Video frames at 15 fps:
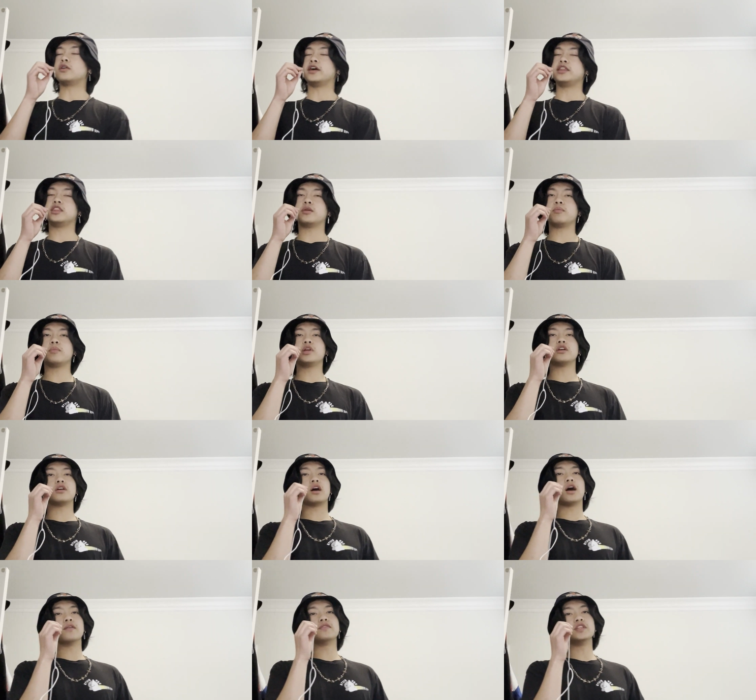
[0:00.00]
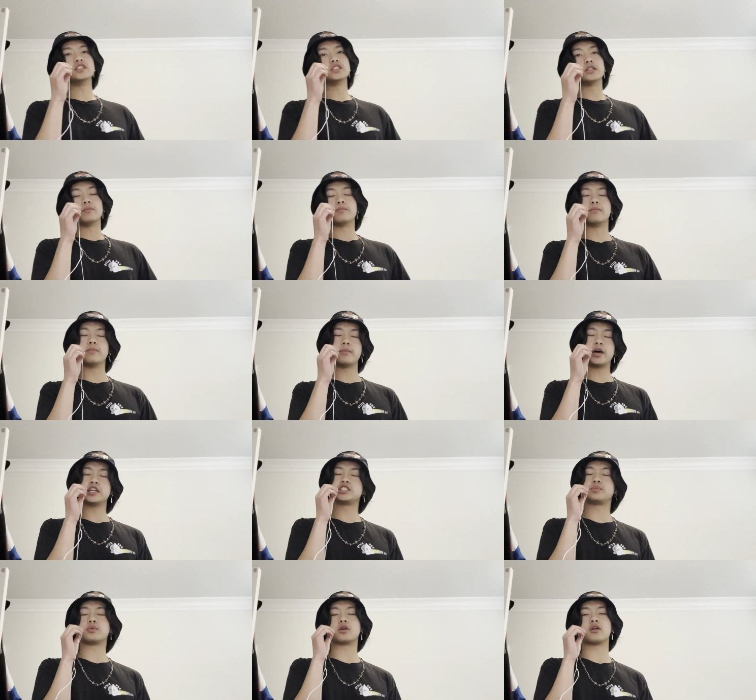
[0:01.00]
in the middle of this
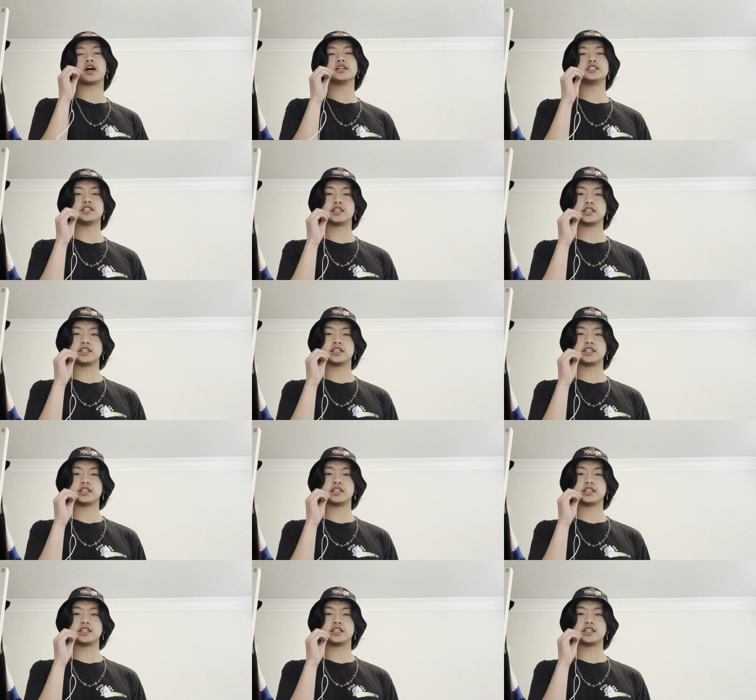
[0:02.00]
mesmerizing